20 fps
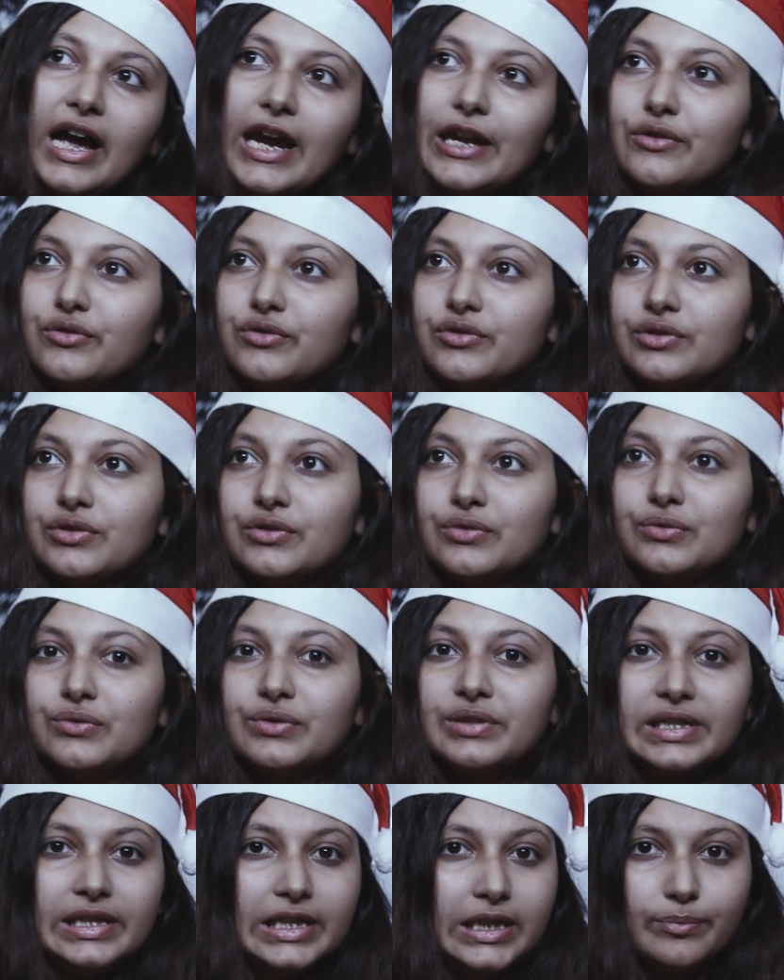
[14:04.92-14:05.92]
used to
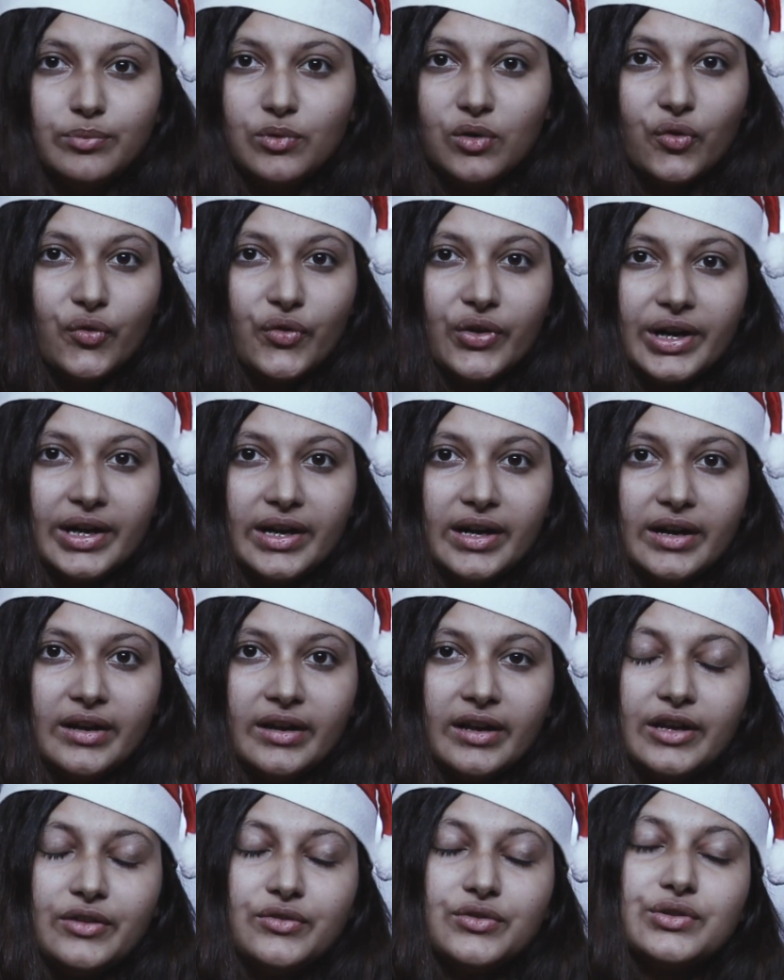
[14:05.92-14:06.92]
sleep over it. I
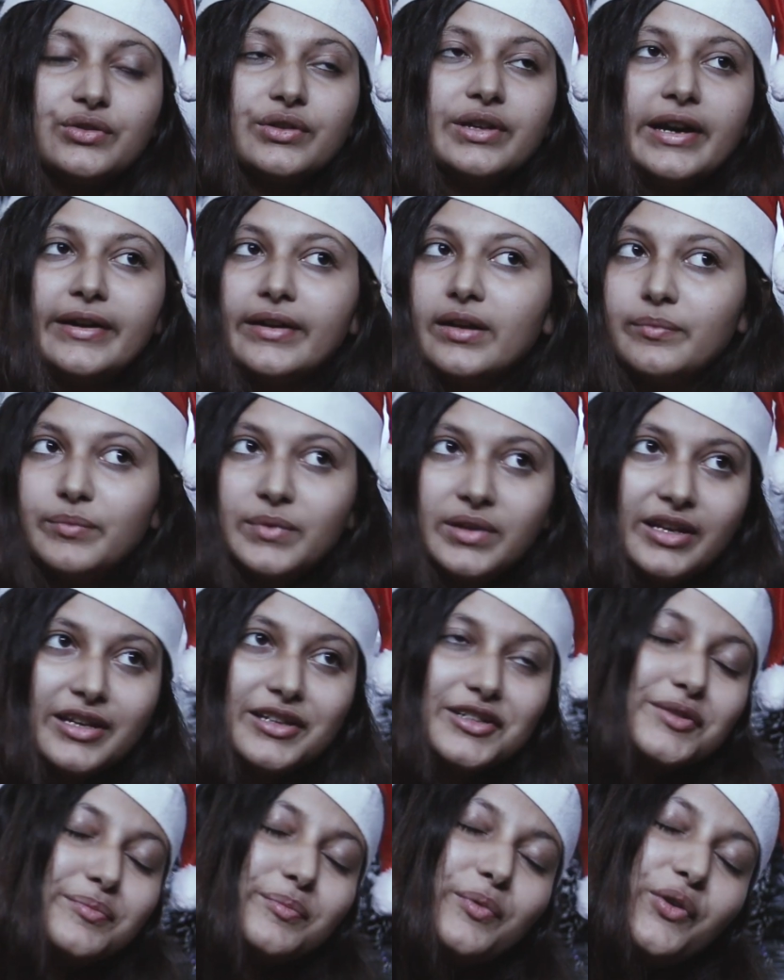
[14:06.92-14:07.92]
used to get up the
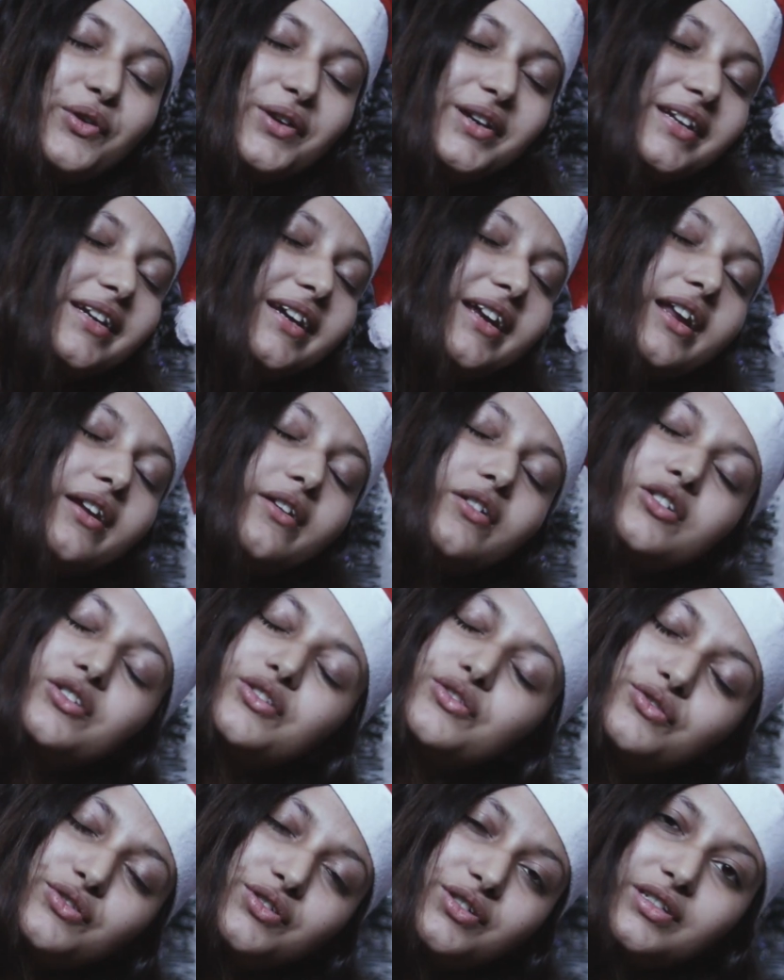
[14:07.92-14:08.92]
next morning and I used to
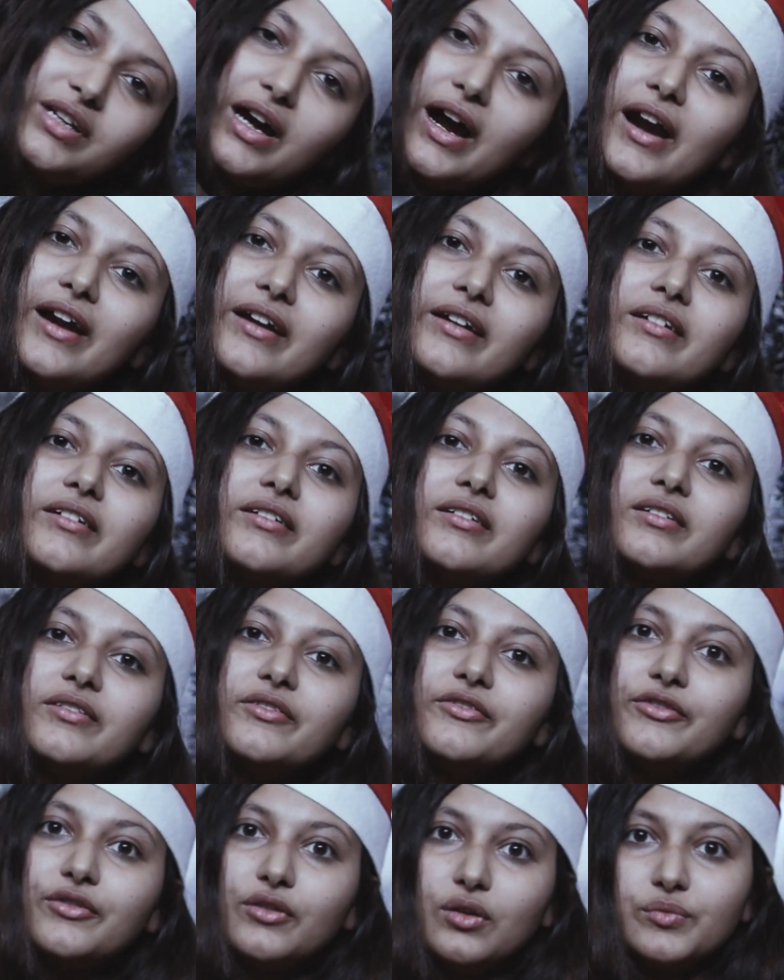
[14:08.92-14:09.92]
start
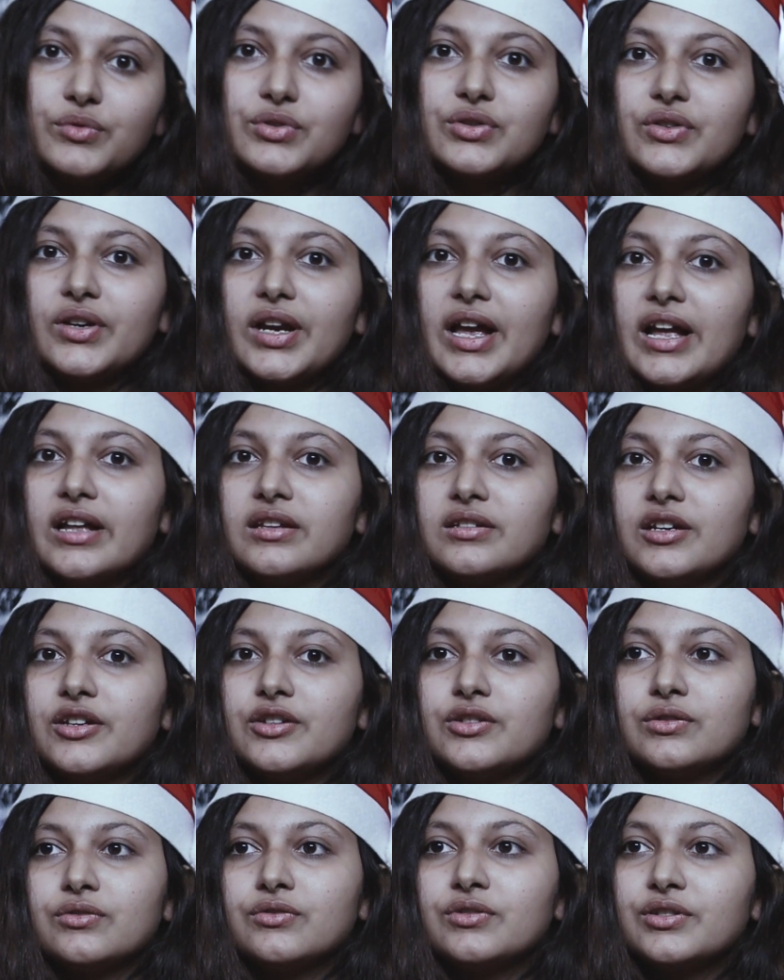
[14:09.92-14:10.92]
from scratch. I used
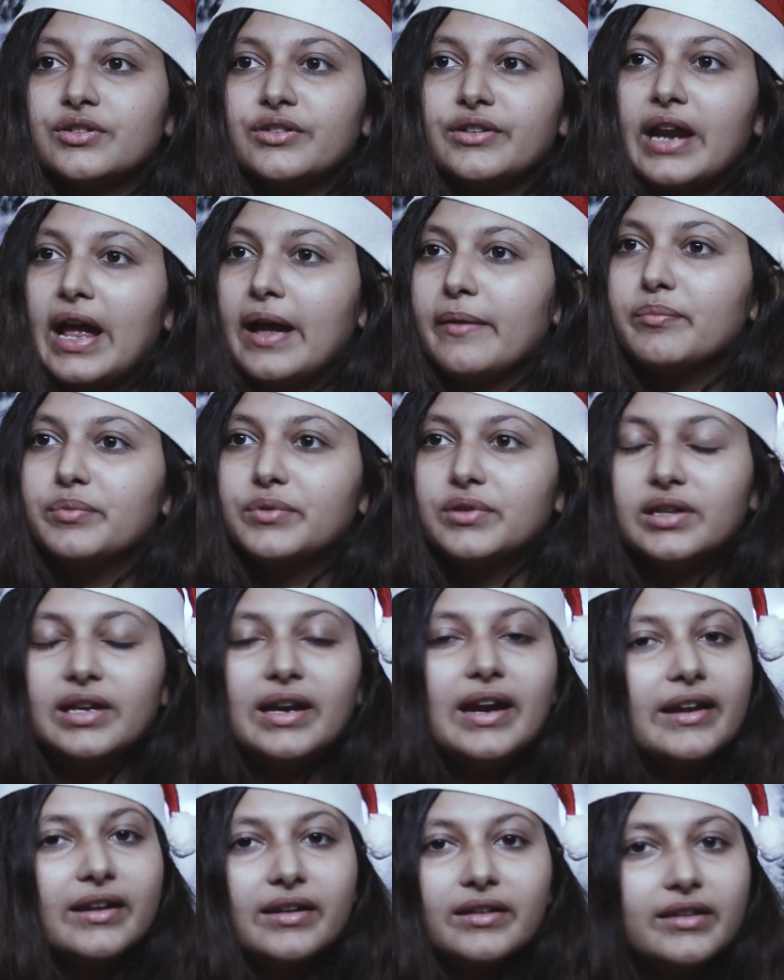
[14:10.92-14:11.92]
to scrap the
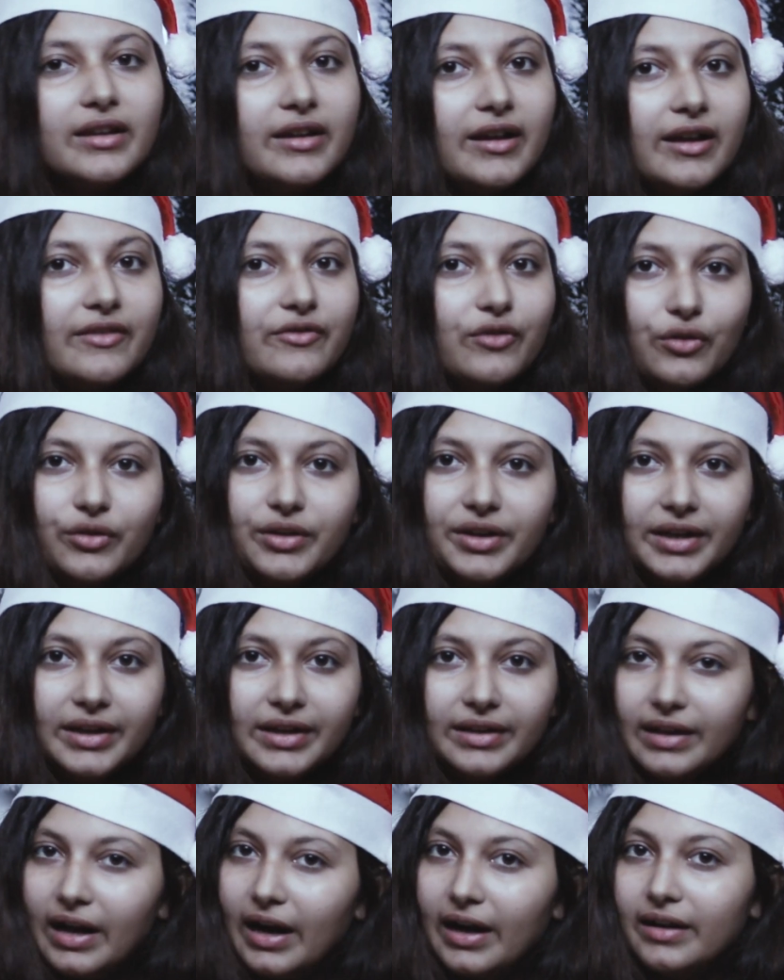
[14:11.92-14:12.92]
edit that I've already
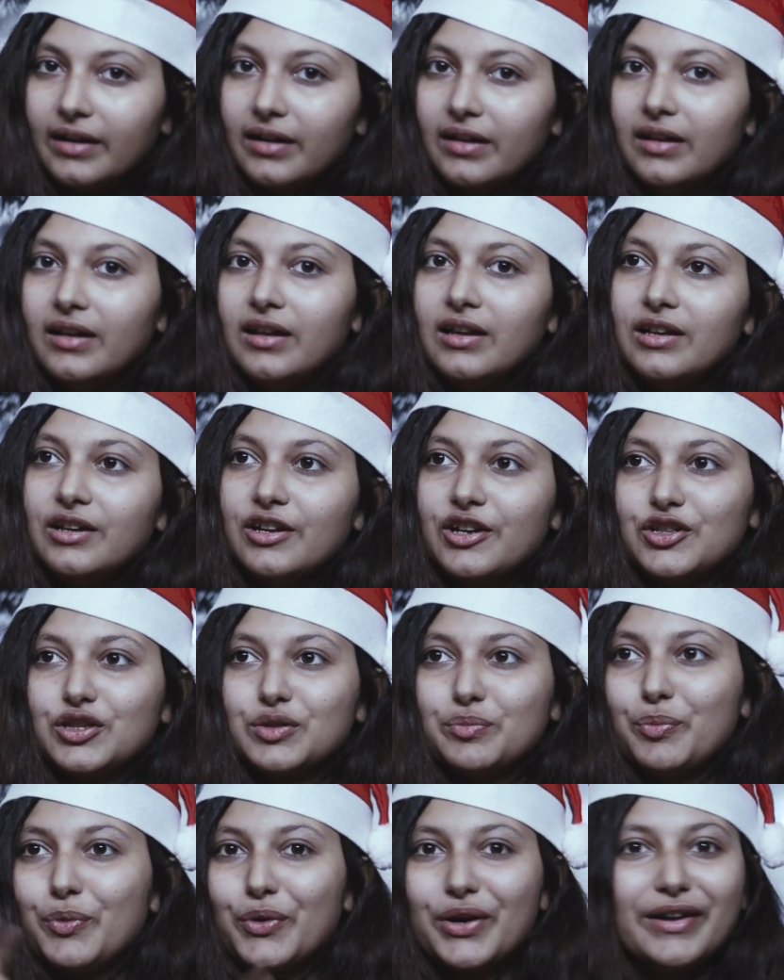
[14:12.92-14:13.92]
done. I used to
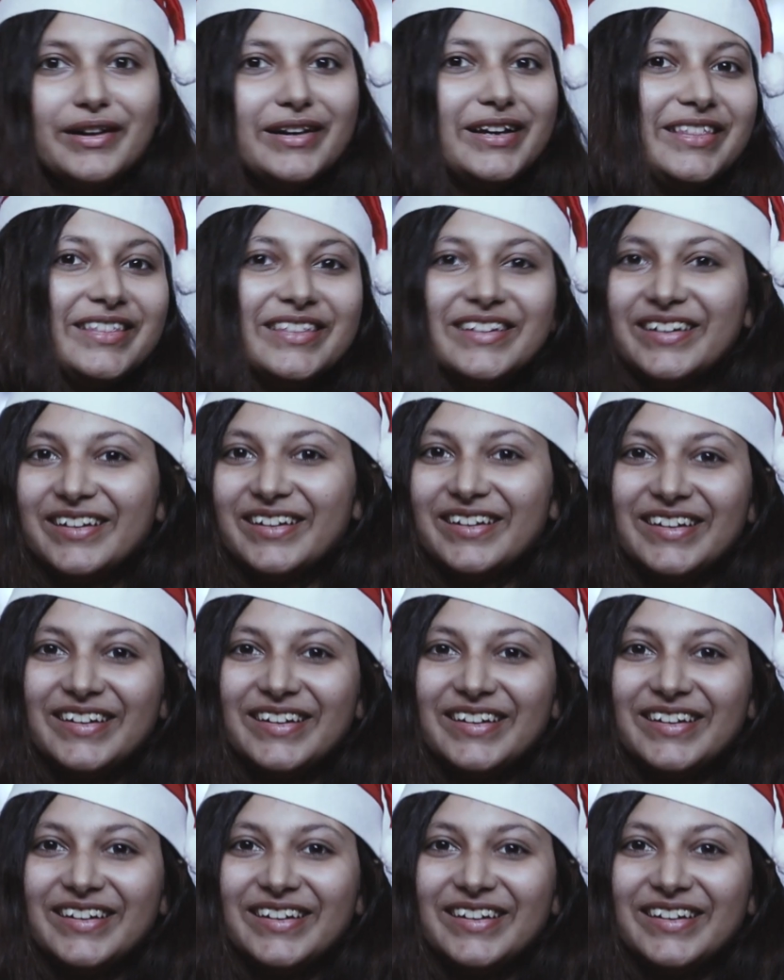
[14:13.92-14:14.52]
put it in the